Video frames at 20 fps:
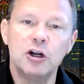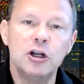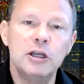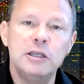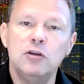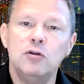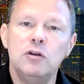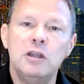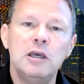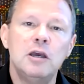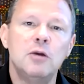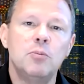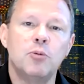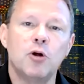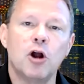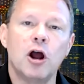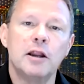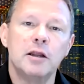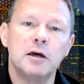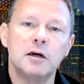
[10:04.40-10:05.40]
unique
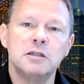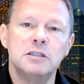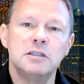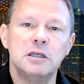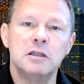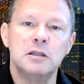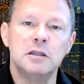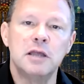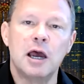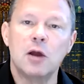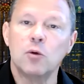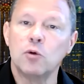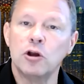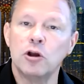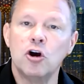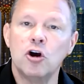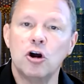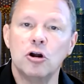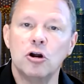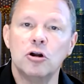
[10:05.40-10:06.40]
product in that
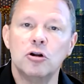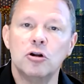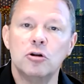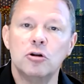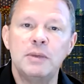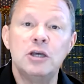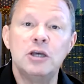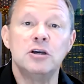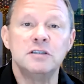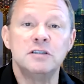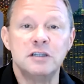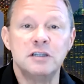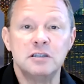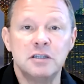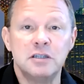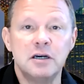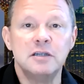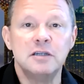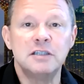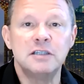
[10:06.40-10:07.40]
regard, because it
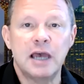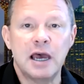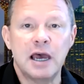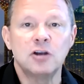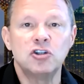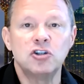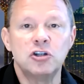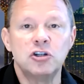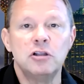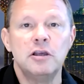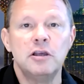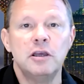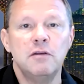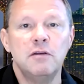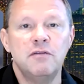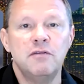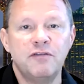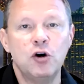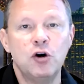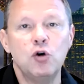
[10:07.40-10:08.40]
does actually
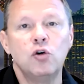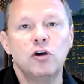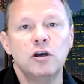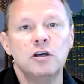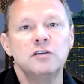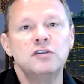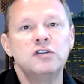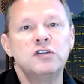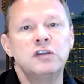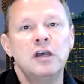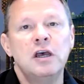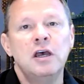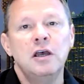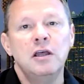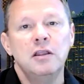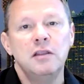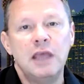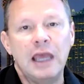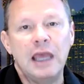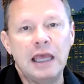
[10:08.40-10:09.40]
focus
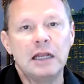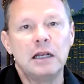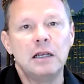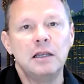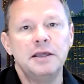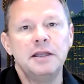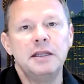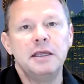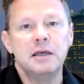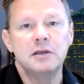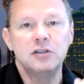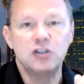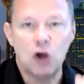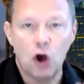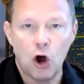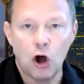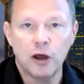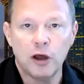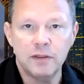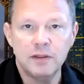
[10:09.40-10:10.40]
the analytics
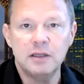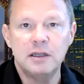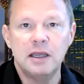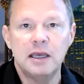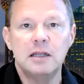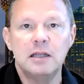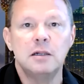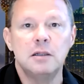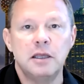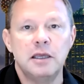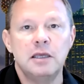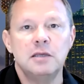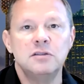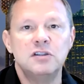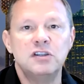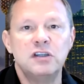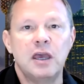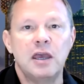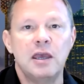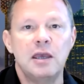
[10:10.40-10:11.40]
on the data
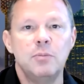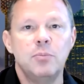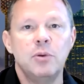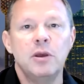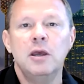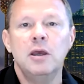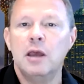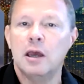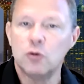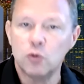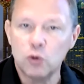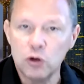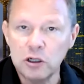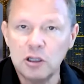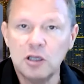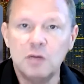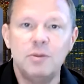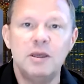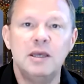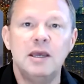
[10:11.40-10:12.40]
landscape and
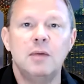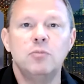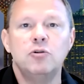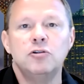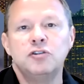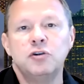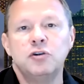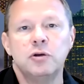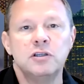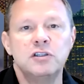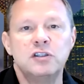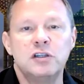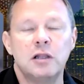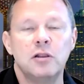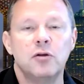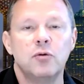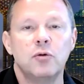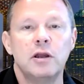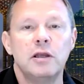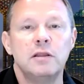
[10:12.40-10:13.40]
really be able to
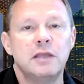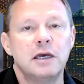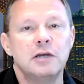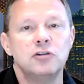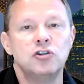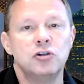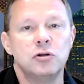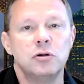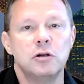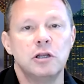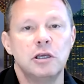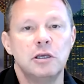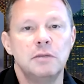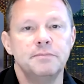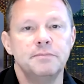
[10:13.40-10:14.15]
accelerate that journey.